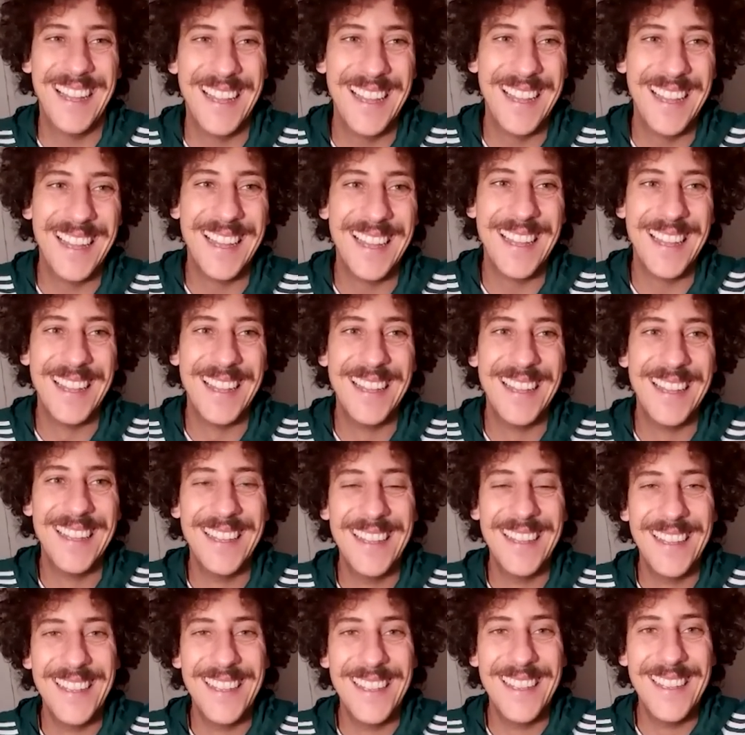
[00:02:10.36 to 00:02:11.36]

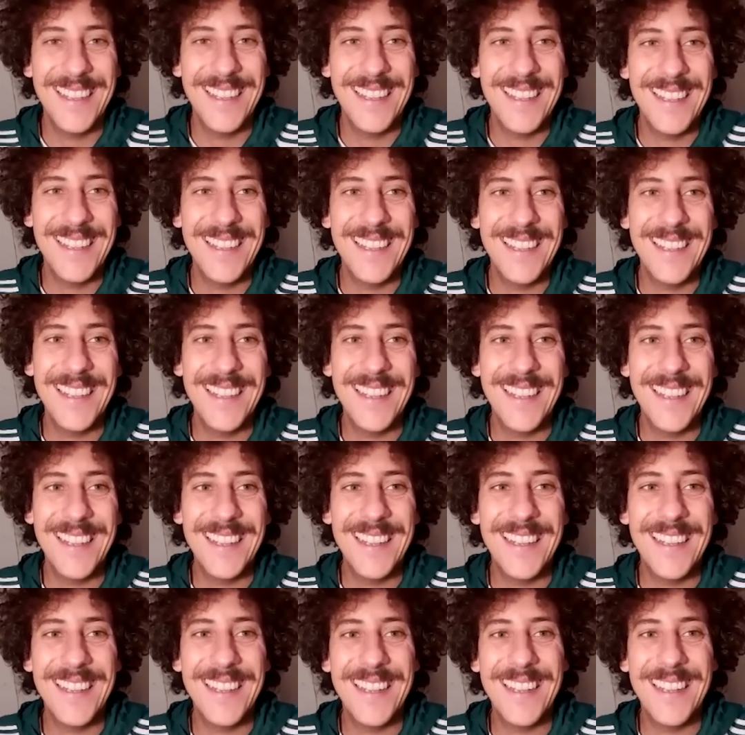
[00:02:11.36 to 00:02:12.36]

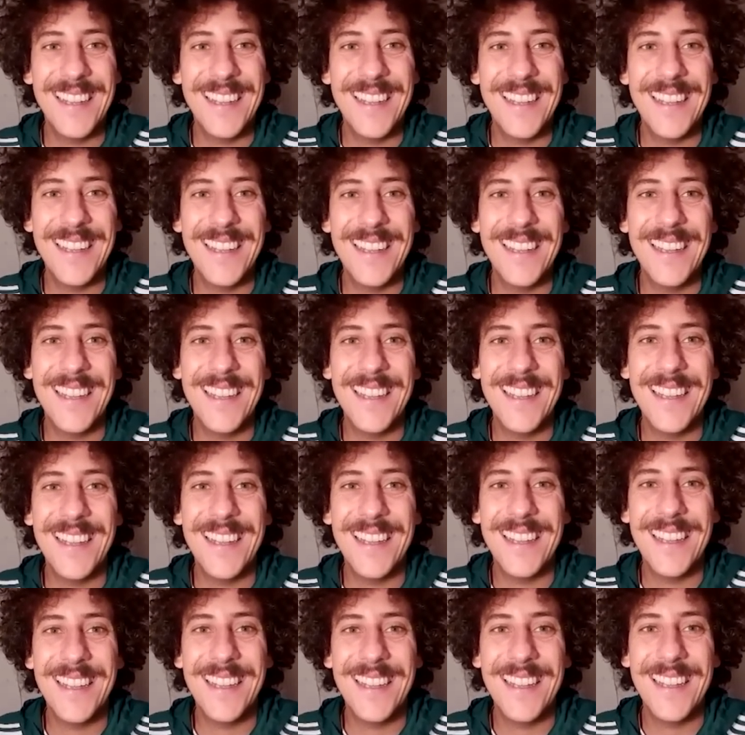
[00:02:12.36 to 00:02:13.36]

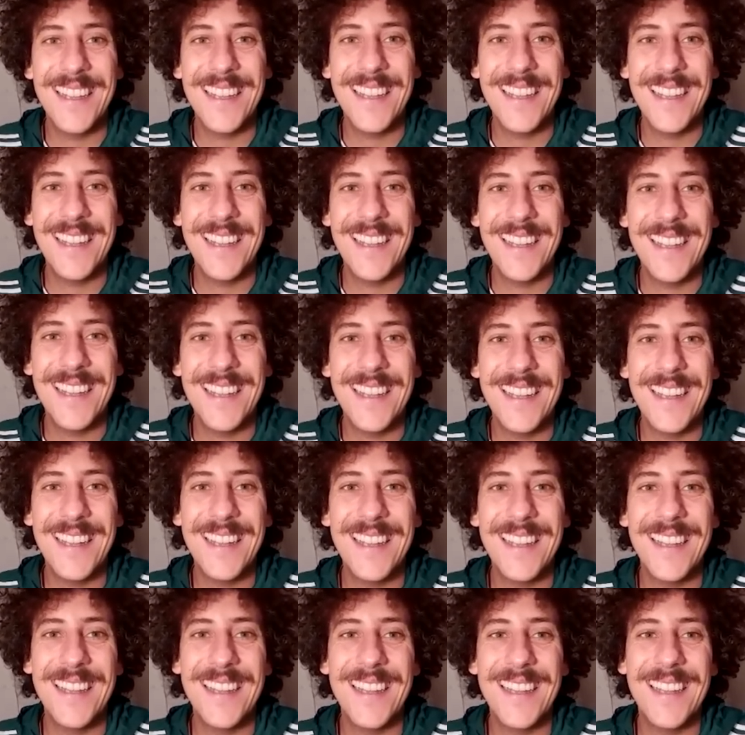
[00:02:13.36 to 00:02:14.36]

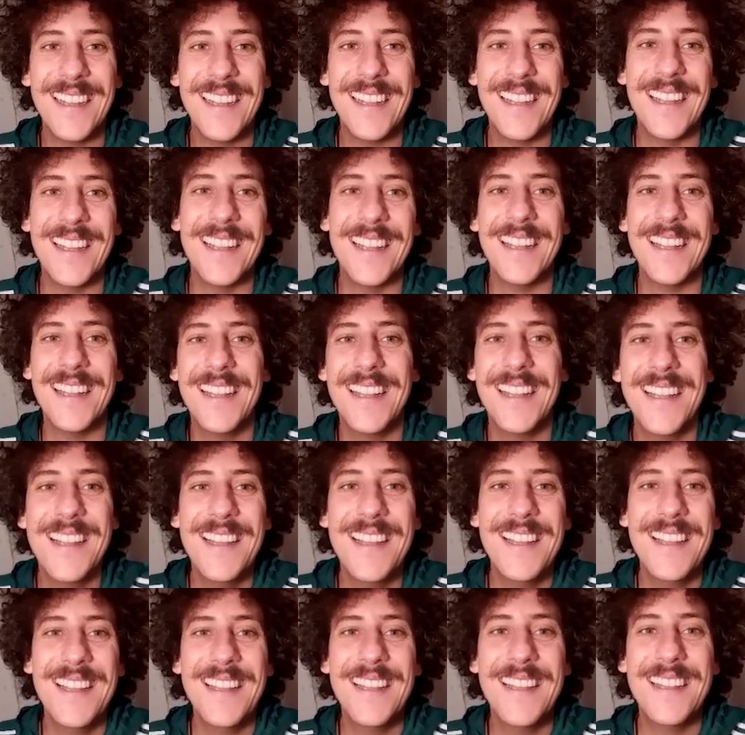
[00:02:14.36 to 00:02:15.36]

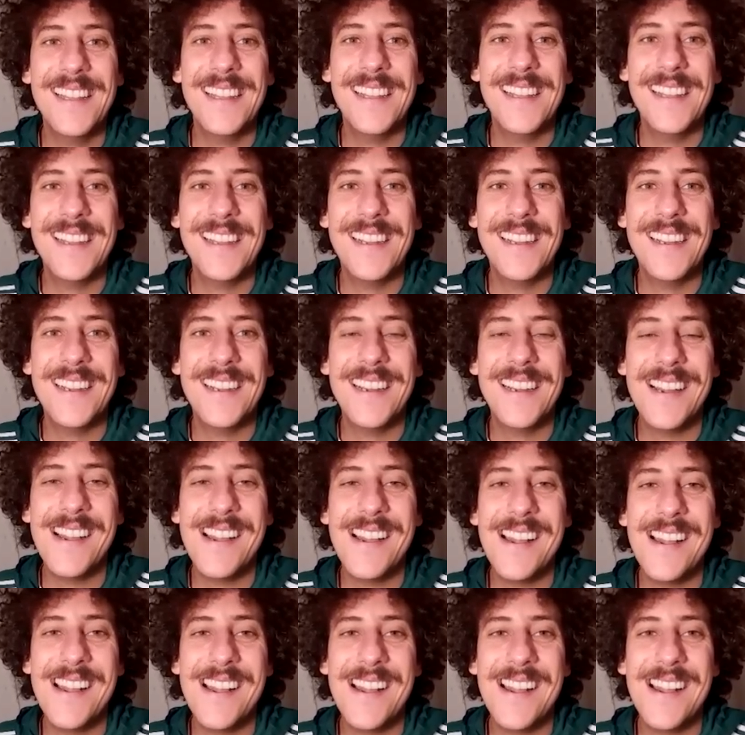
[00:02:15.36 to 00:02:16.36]
(not speaking)